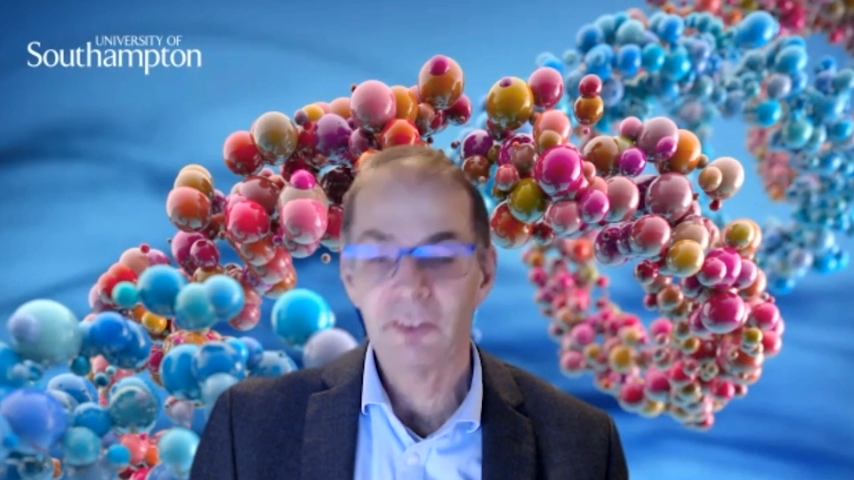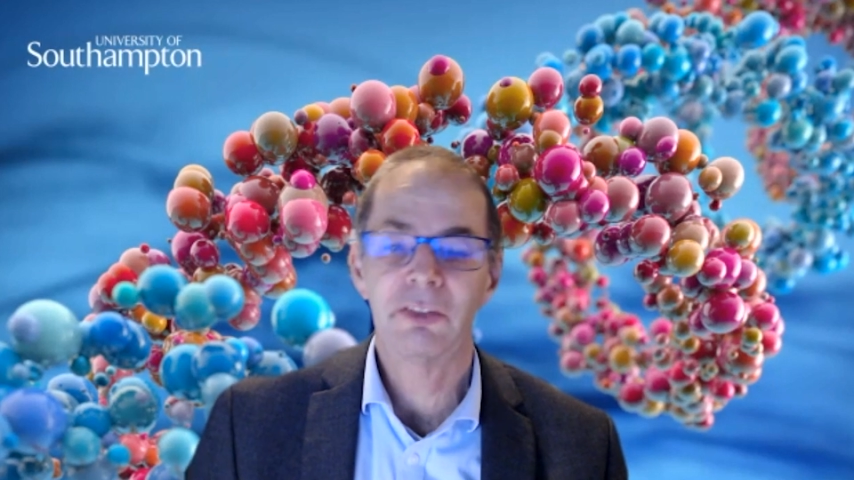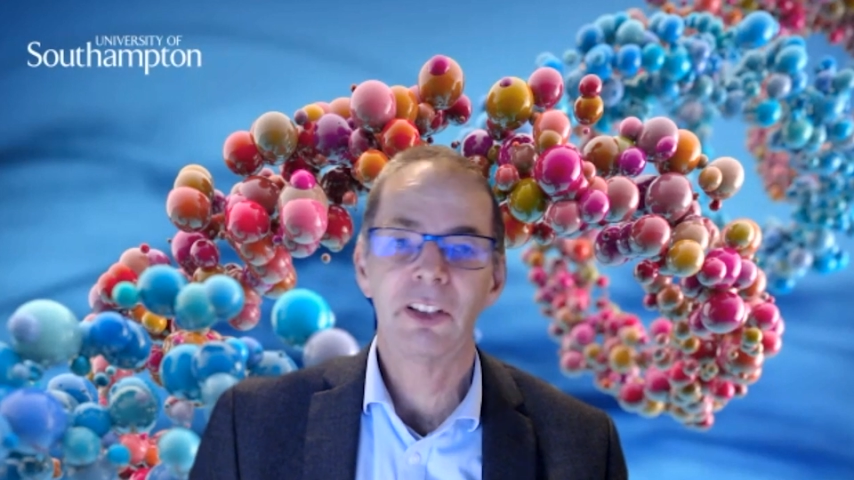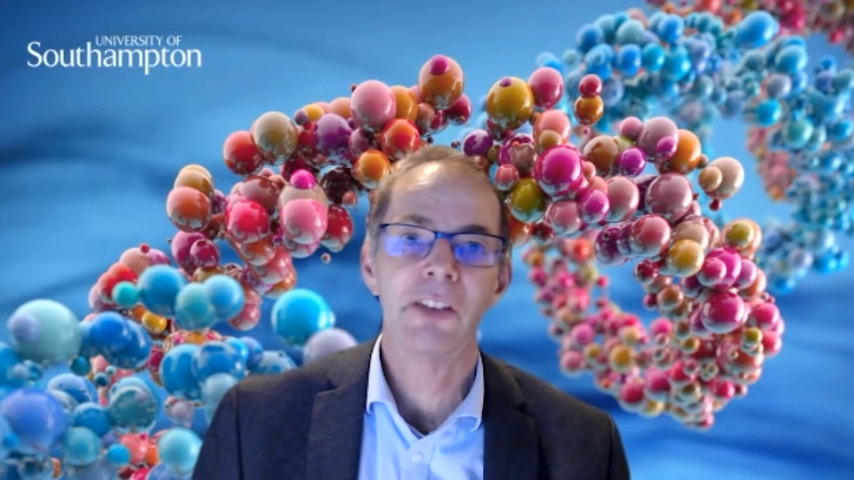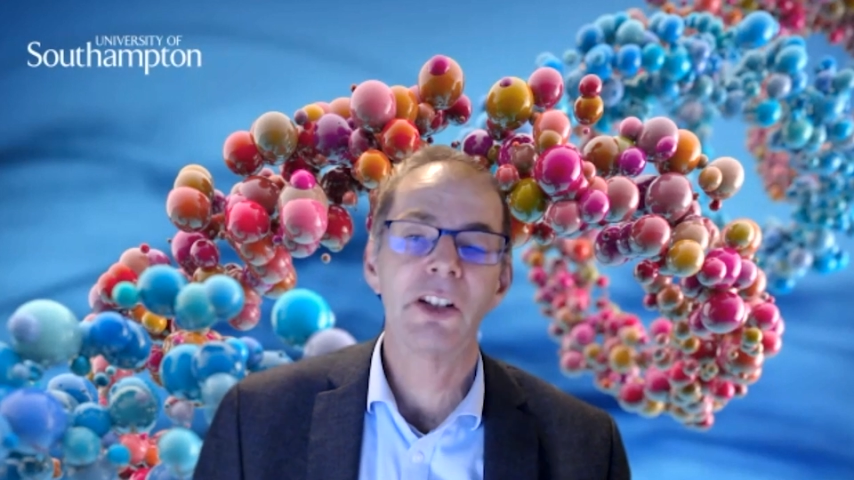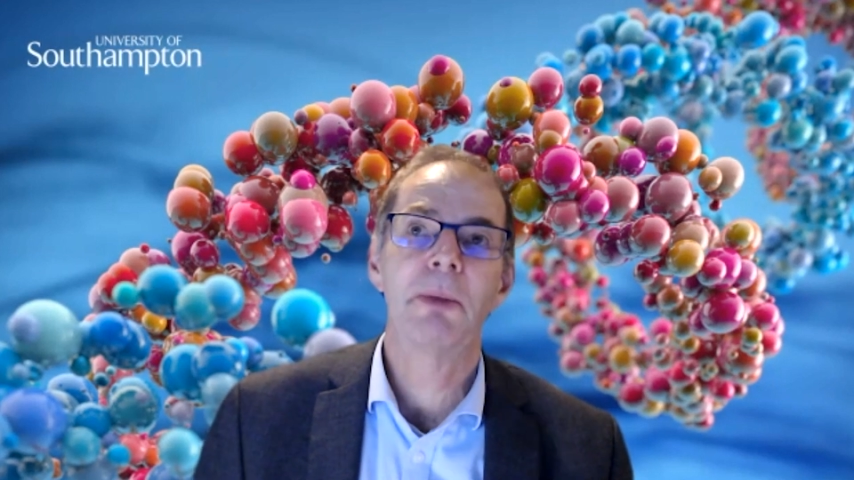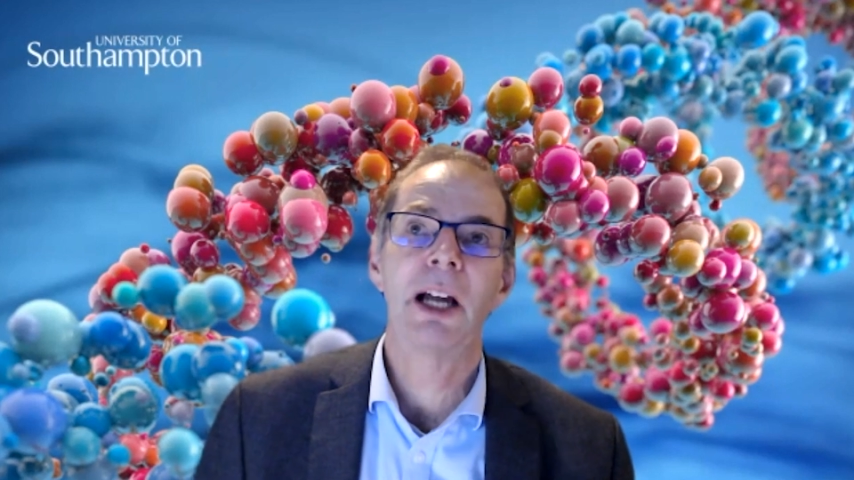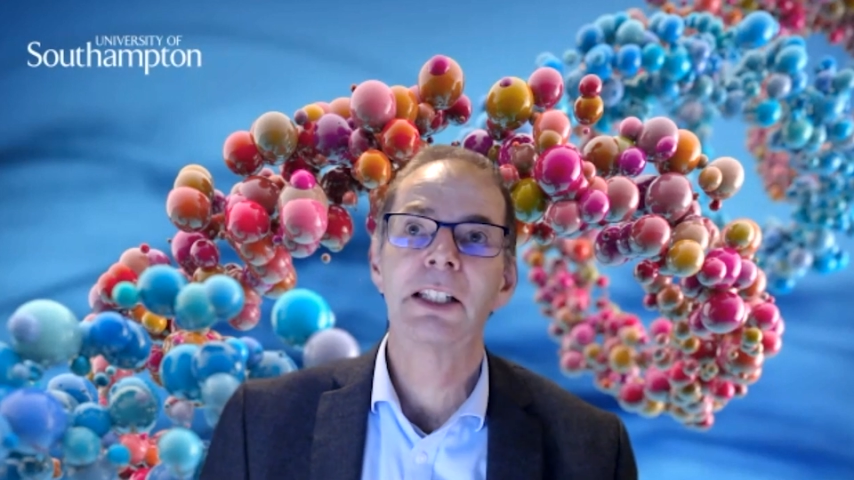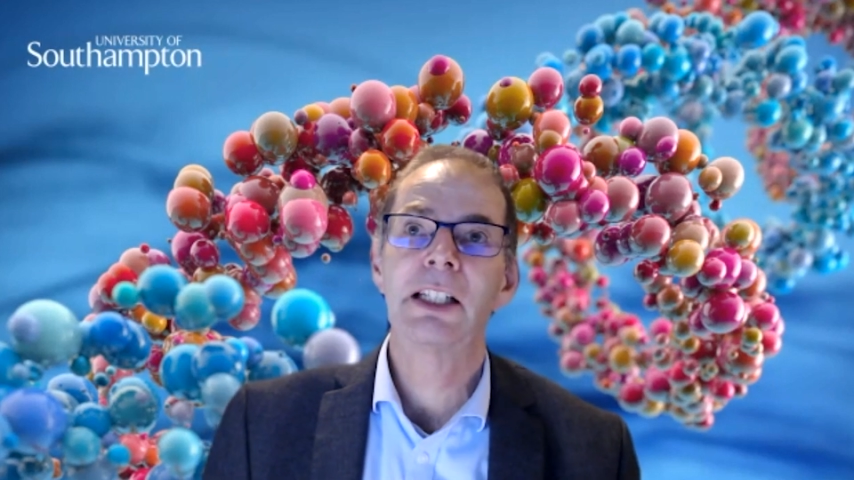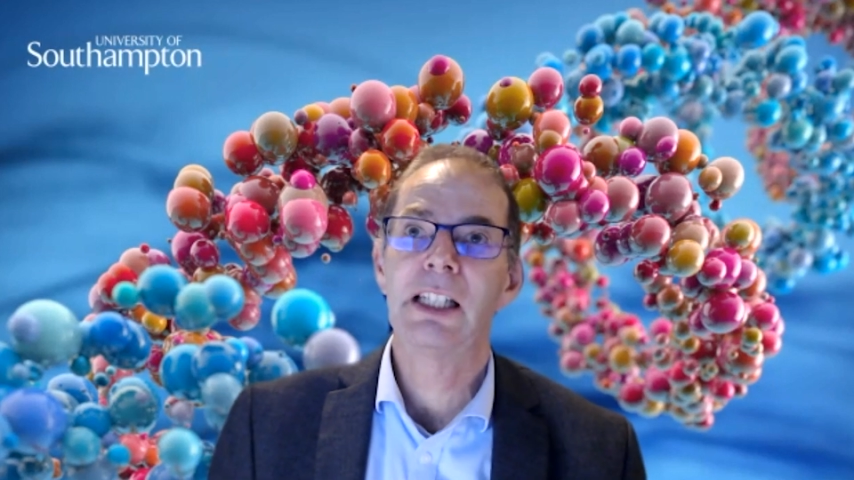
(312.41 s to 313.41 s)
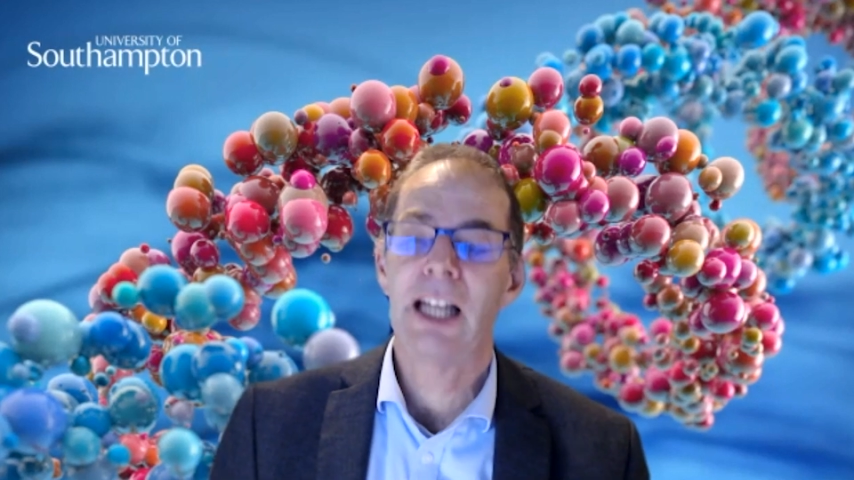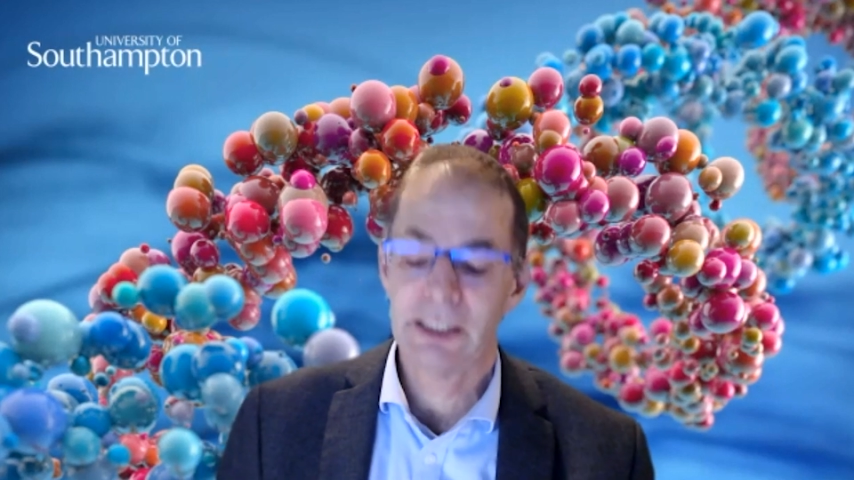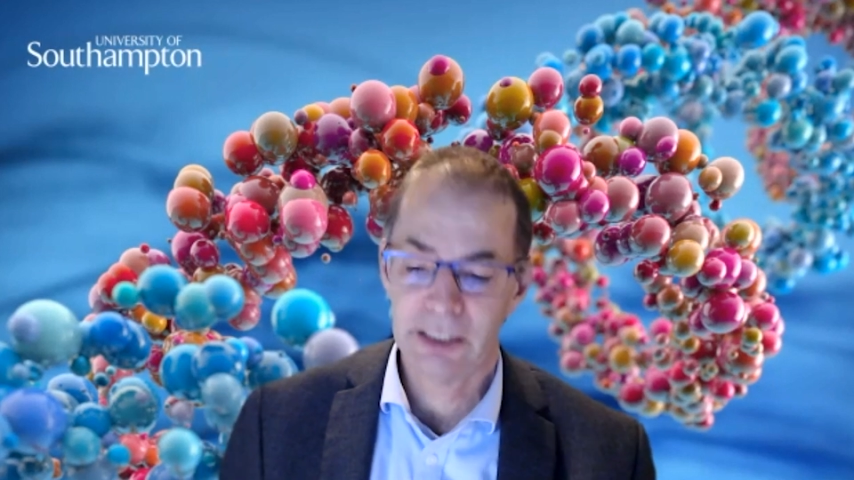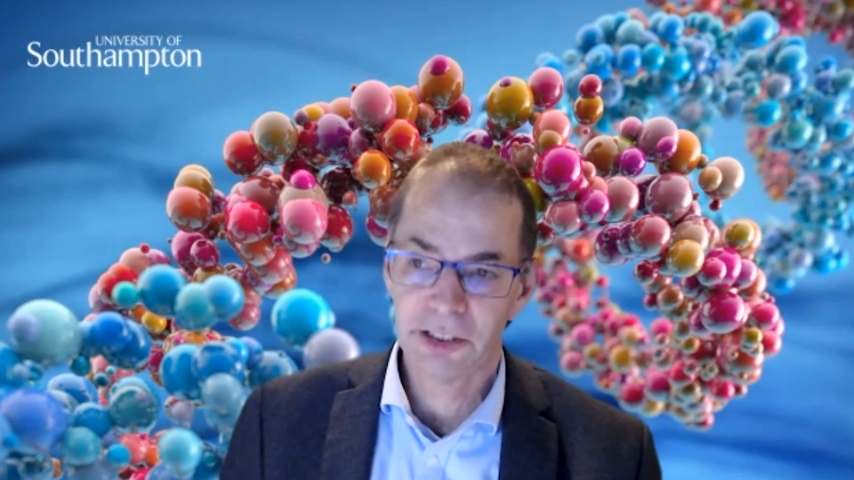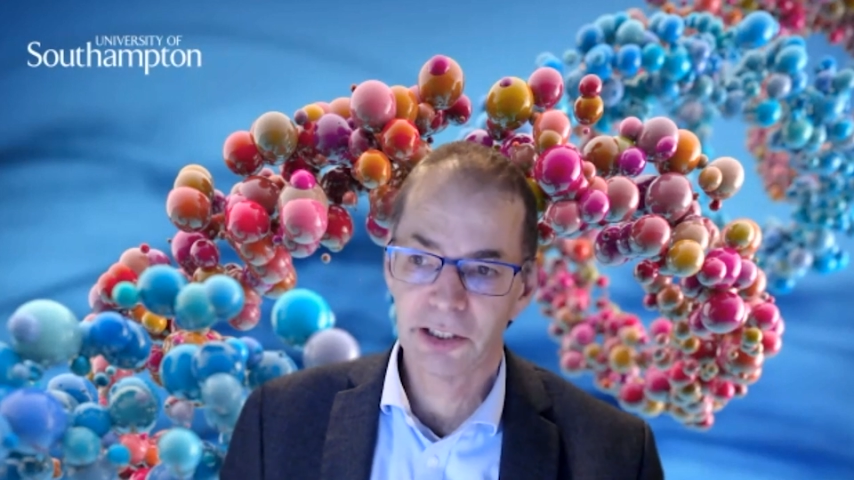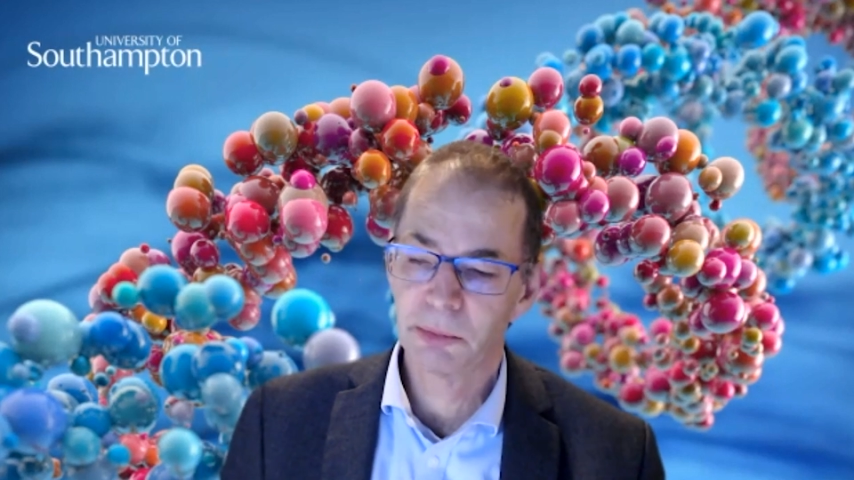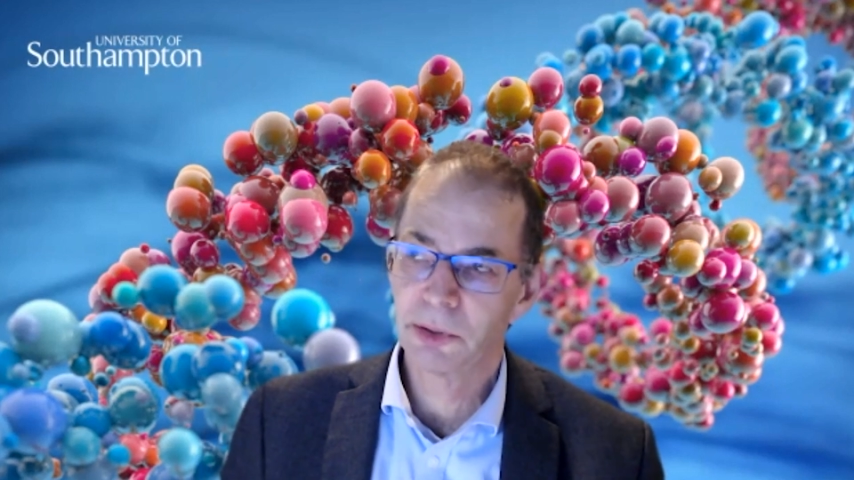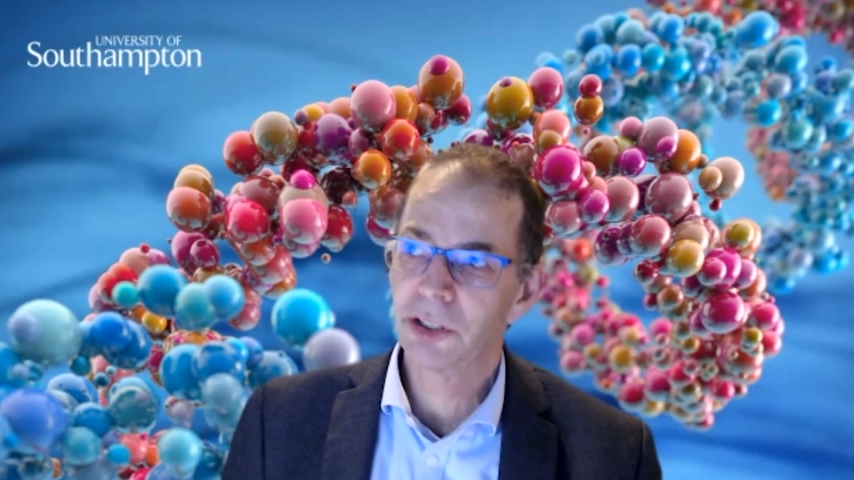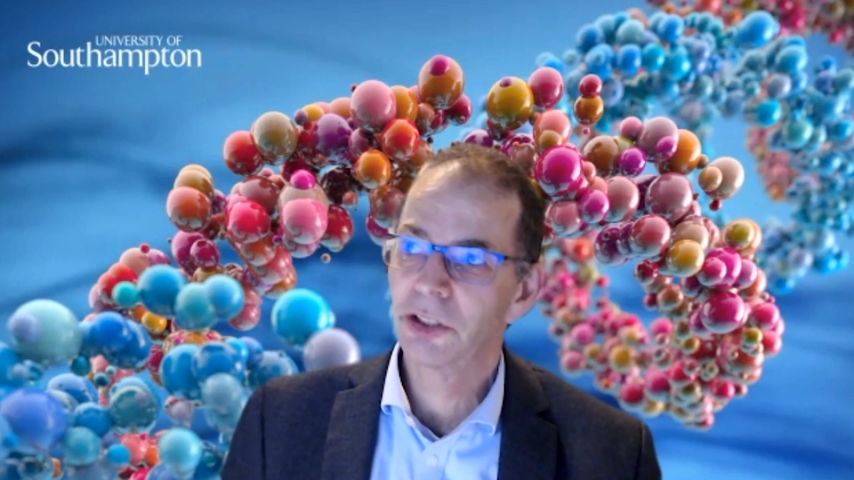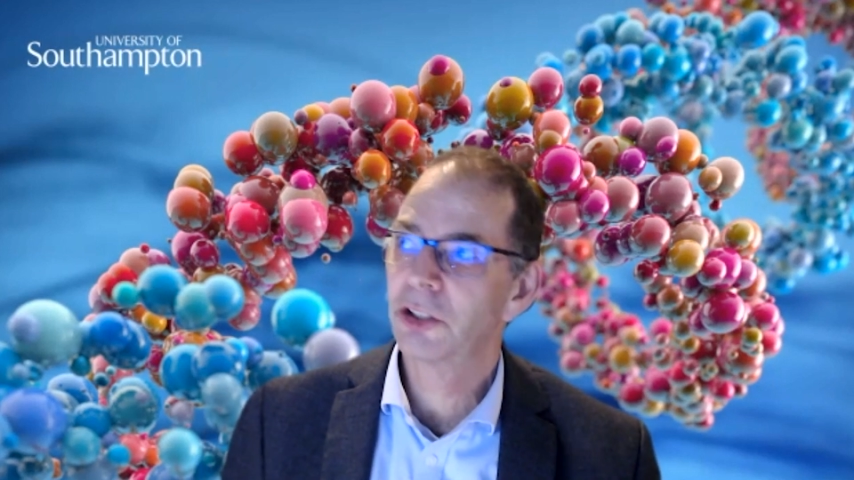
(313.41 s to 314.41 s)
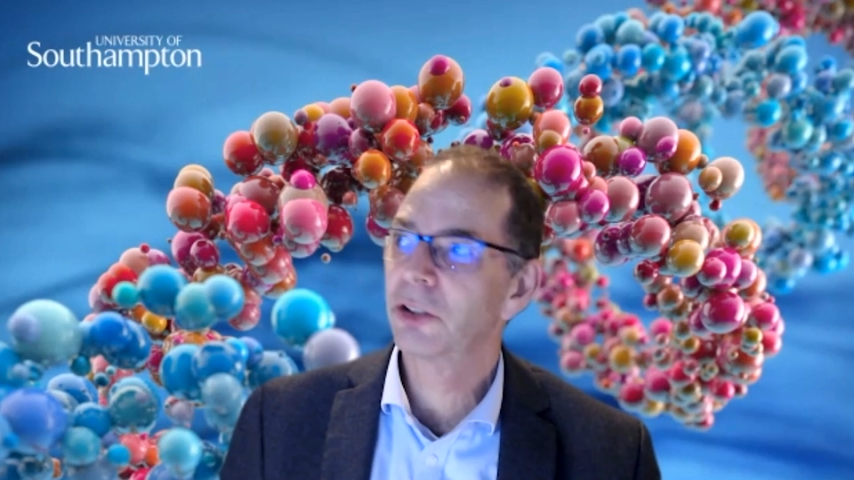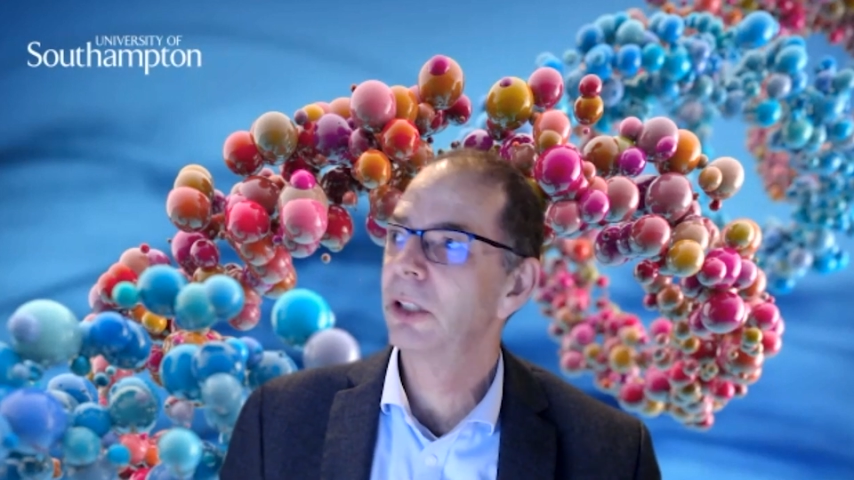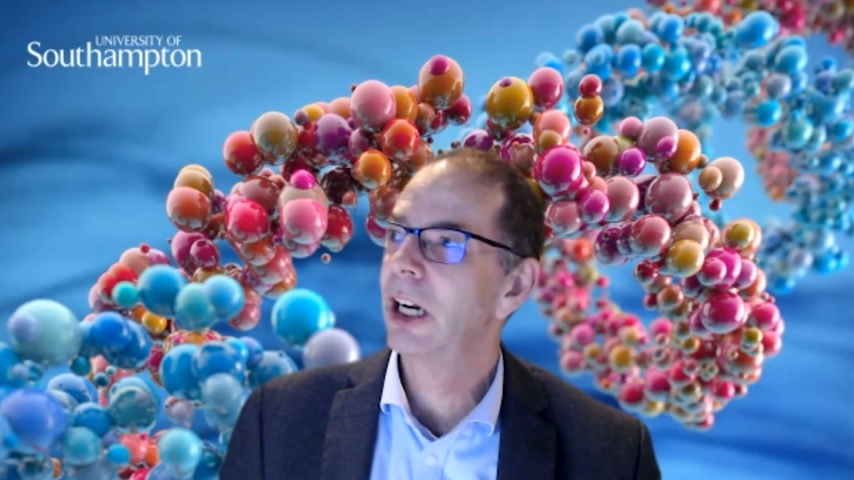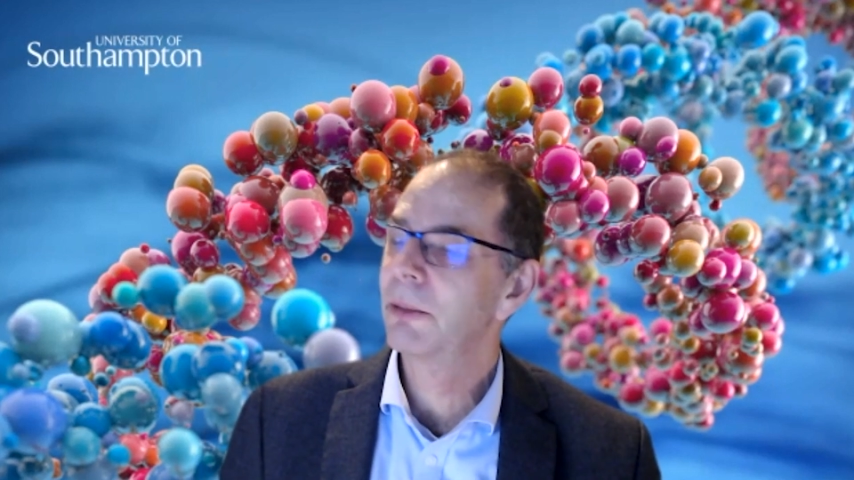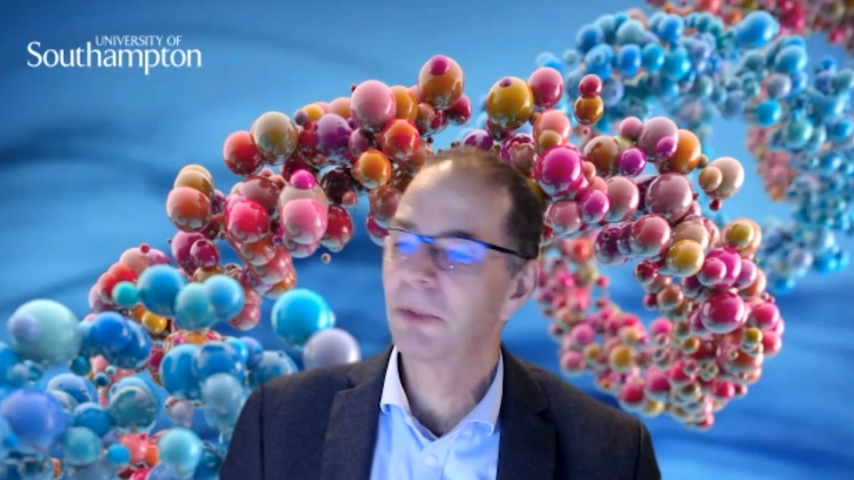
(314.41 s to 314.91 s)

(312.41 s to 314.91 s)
flavimaculatus was described,